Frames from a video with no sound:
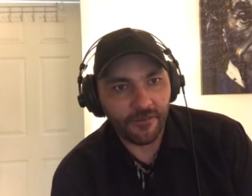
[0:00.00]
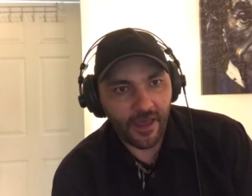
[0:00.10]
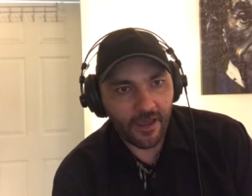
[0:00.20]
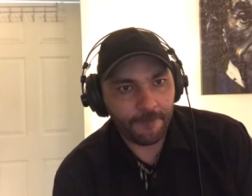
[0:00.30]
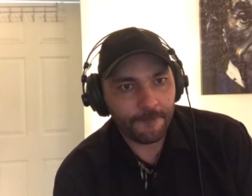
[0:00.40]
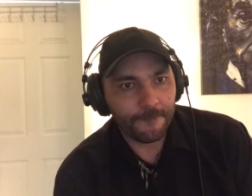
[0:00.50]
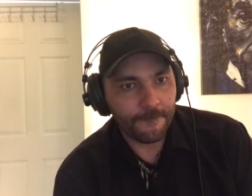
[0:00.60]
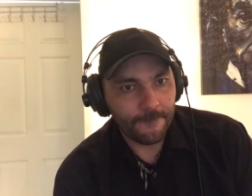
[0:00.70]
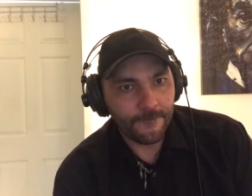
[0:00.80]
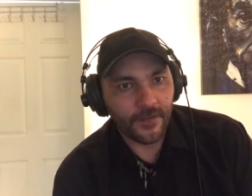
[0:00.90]
that,
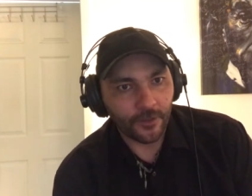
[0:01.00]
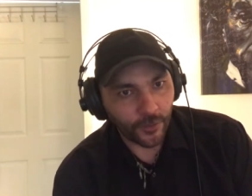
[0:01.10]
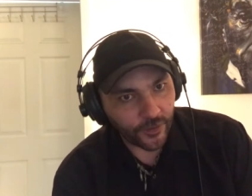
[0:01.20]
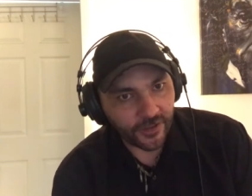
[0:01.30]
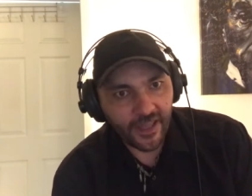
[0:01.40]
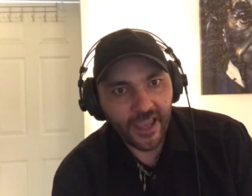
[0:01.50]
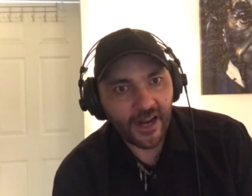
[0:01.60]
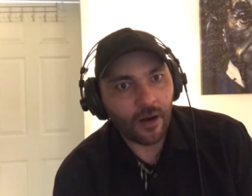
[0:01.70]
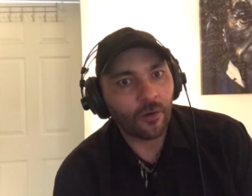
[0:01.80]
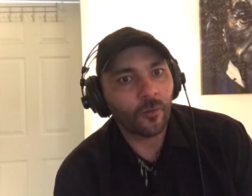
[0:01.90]
including the
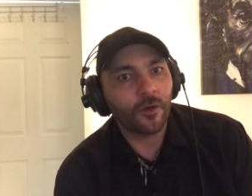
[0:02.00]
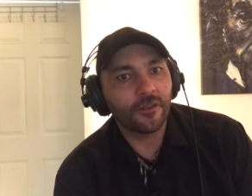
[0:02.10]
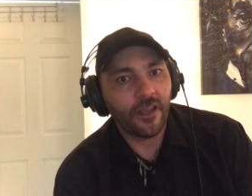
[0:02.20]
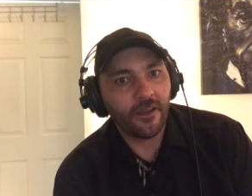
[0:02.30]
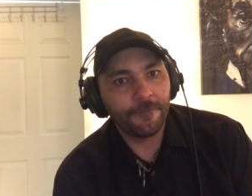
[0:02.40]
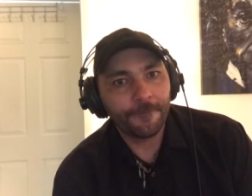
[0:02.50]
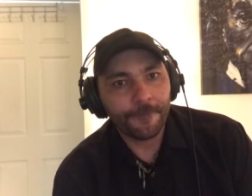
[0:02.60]
8-hour workday.